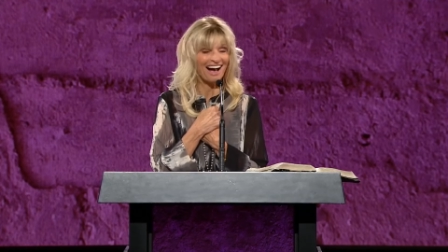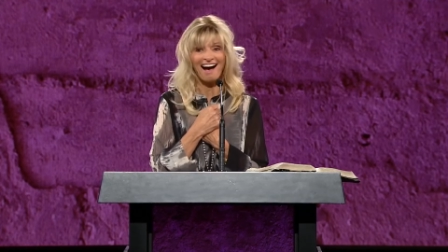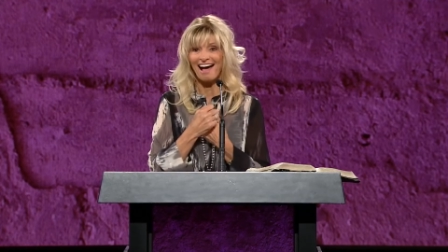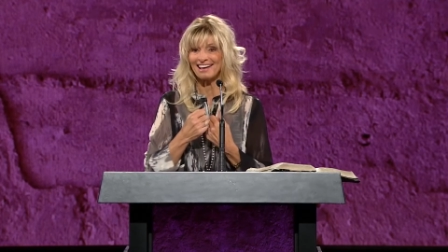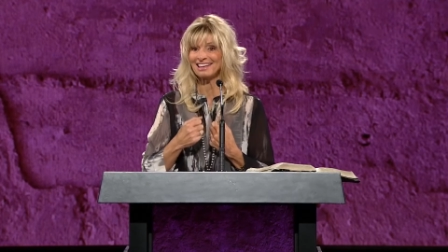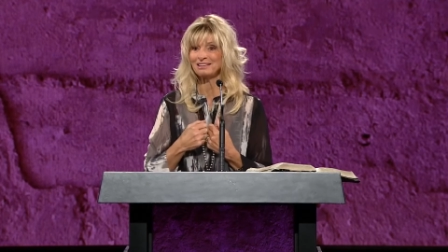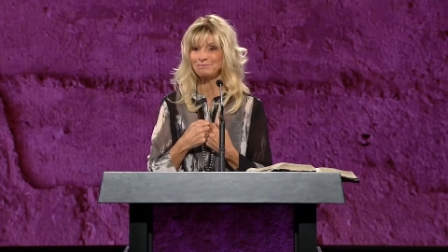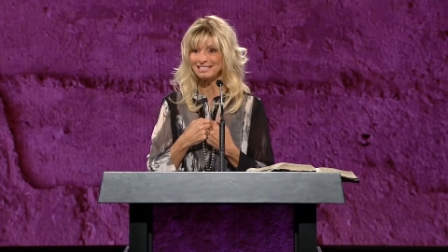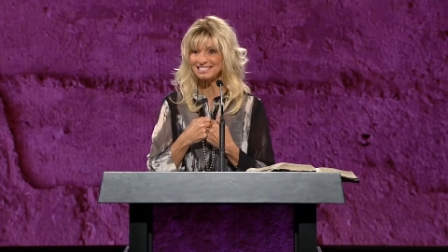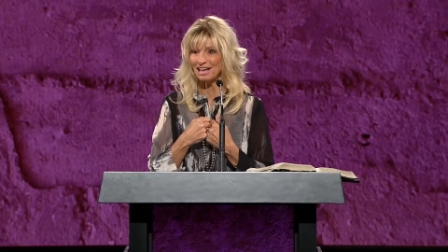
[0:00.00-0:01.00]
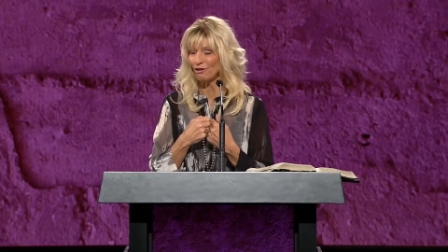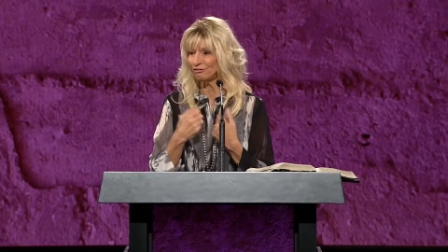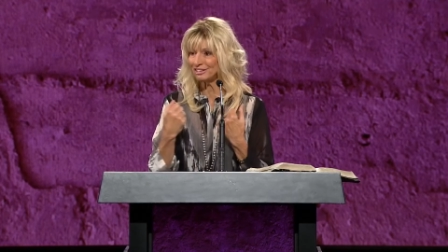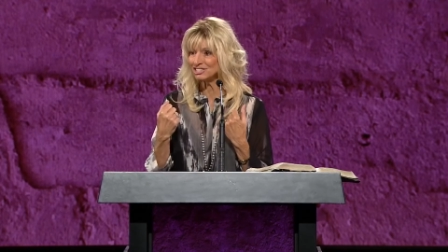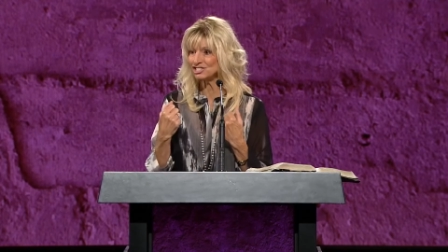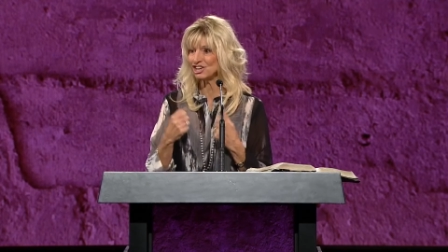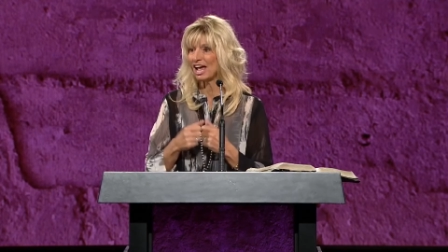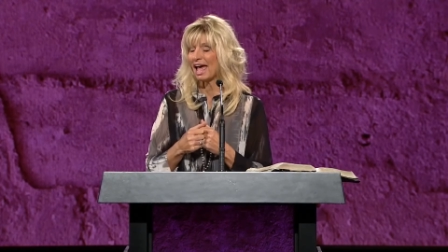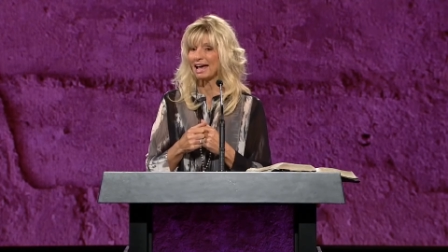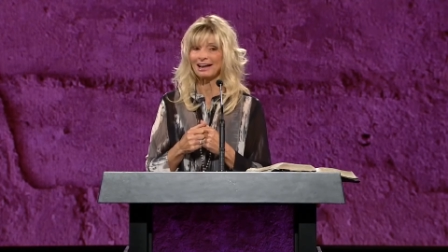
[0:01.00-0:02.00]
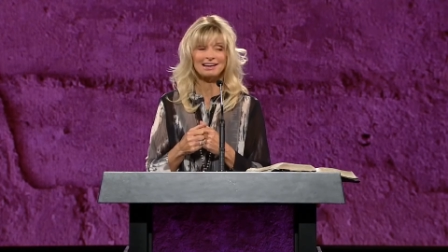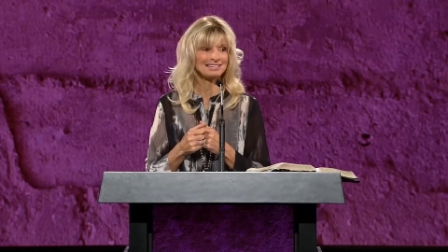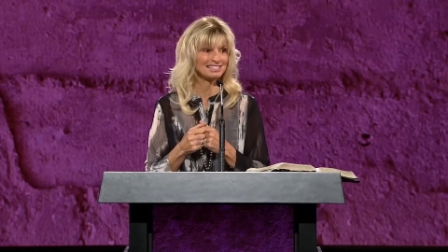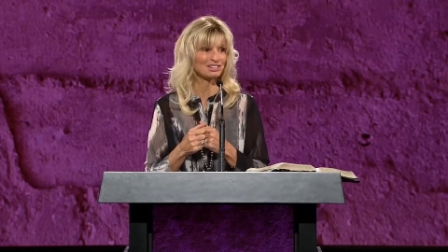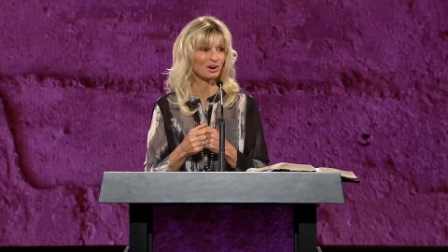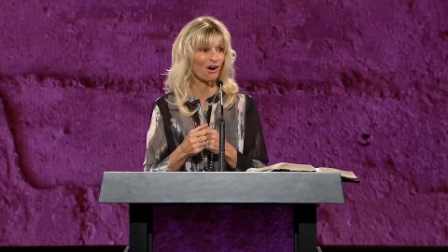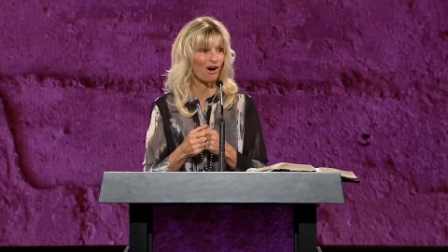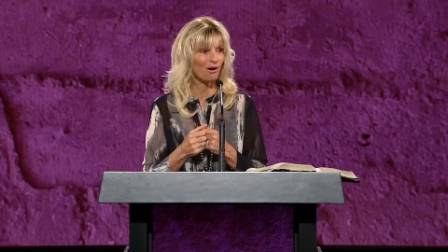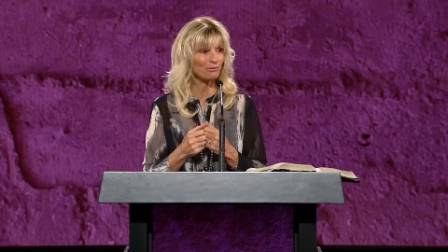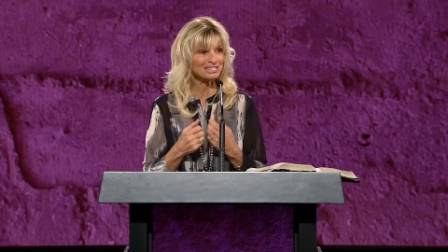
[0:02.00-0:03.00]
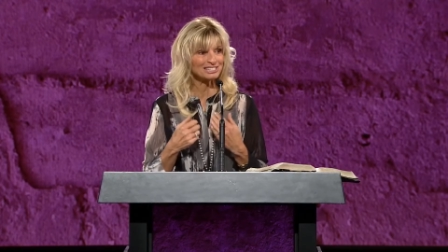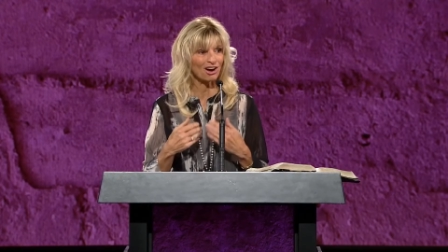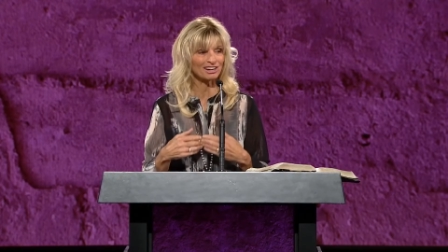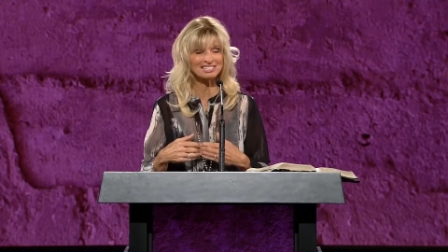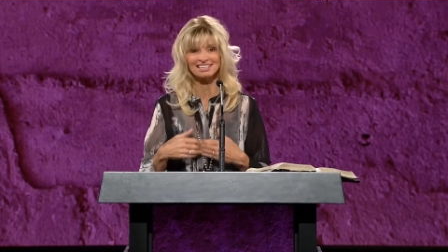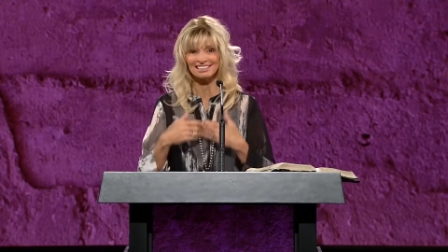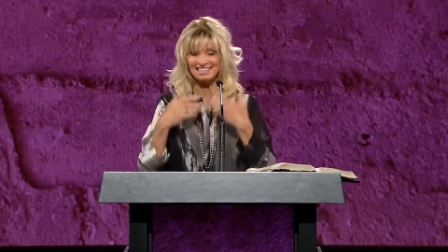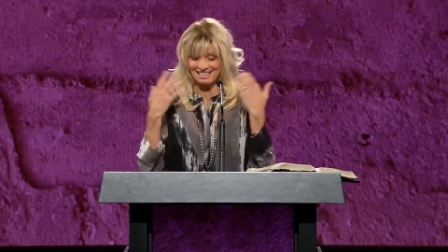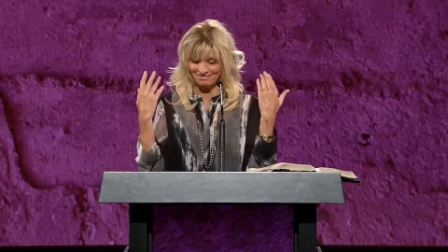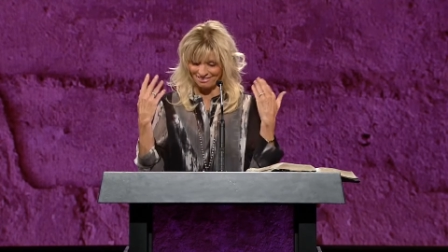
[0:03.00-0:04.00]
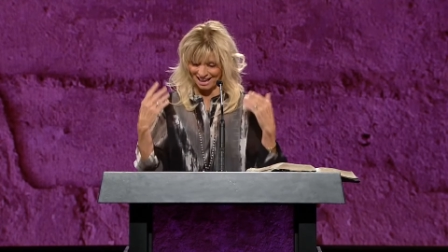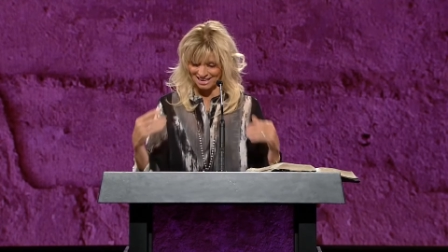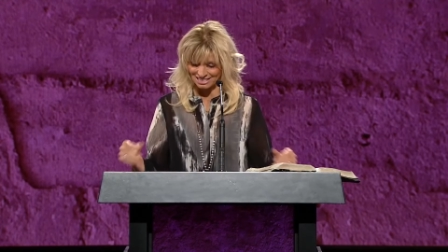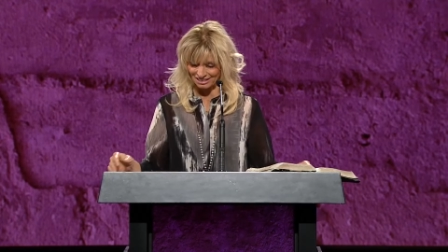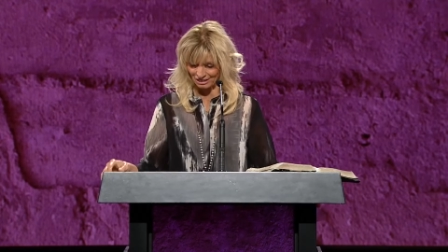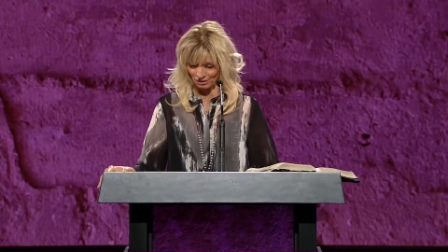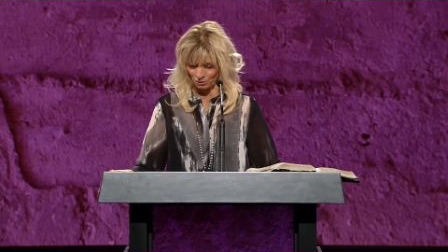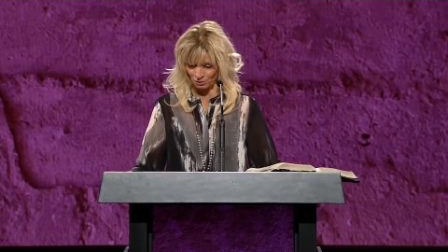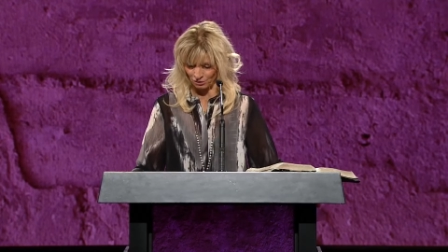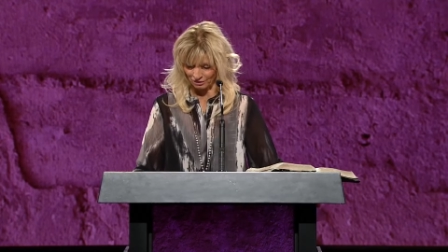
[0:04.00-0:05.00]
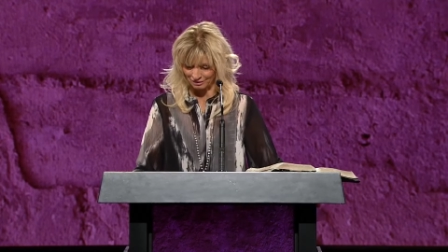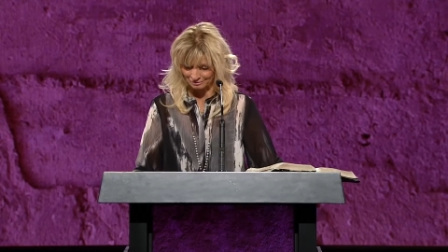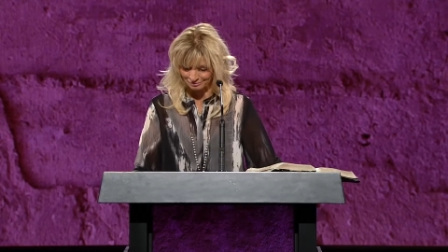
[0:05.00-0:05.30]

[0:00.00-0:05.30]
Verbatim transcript: I can be selfish, and I need to always constantly give that to the Lord.